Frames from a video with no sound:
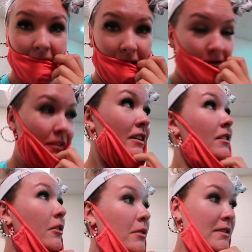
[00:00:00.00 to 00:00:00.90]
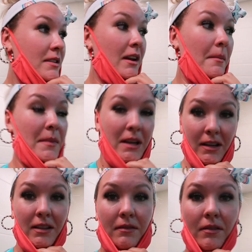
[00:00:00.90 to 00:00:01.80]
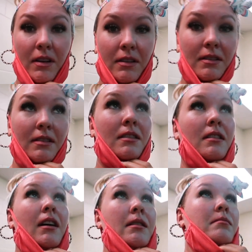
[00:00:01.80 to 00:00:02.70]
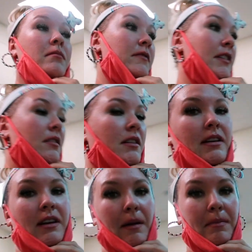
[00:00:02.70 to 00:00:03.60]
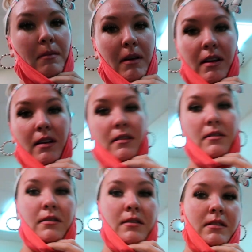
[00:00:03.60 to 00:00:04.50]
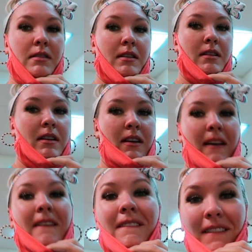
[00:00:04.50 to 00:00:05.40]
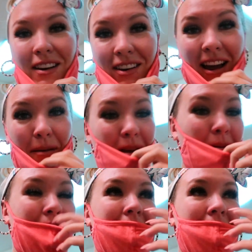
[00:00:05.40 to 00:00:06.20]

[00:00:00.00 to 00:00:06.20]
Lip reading: definitely noticed an immediate difference. I'm very happy about it. Very happy about